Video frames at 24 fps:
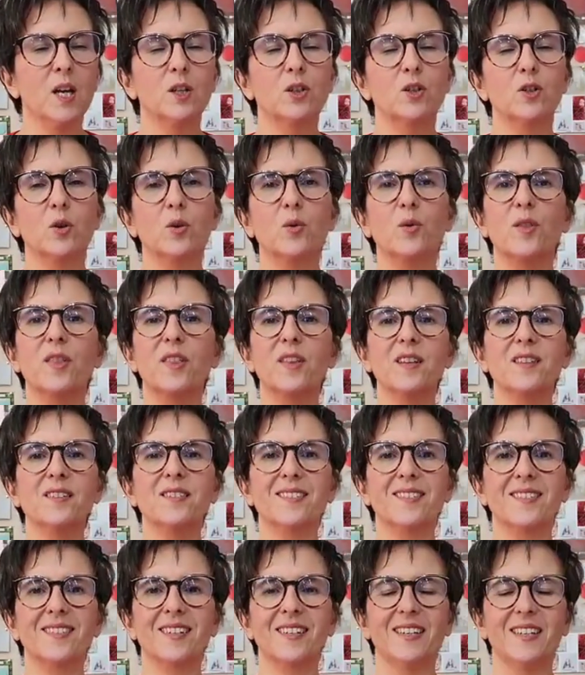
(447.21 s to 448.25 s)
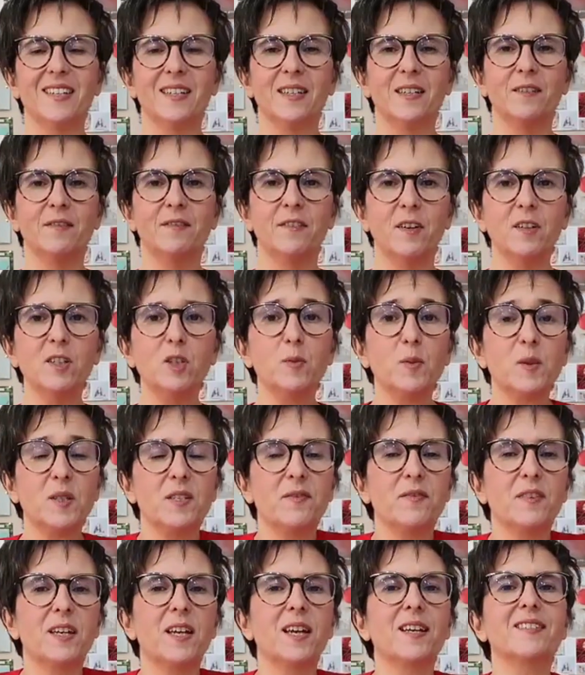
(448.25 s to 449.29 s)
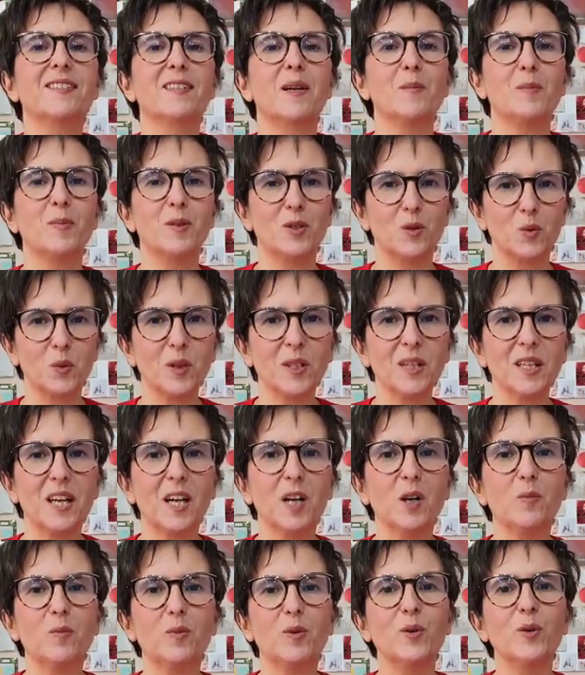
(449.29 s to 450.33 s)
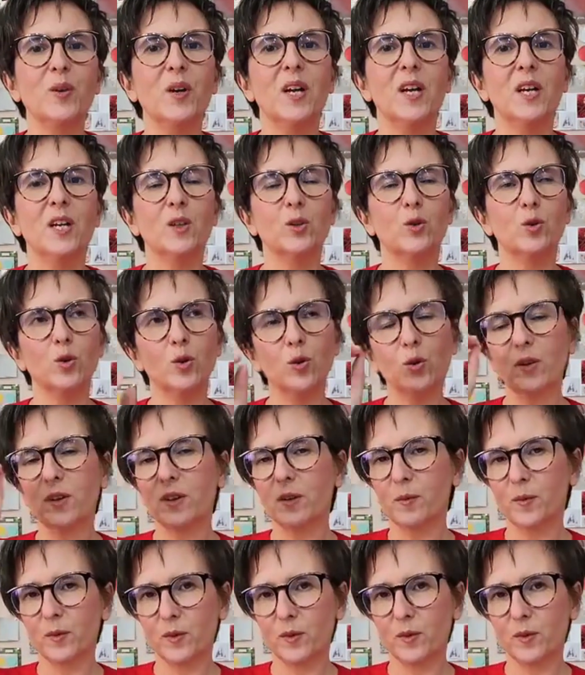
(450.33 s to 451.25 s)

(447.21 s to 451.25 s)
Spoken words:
So these very specific examples will help you to look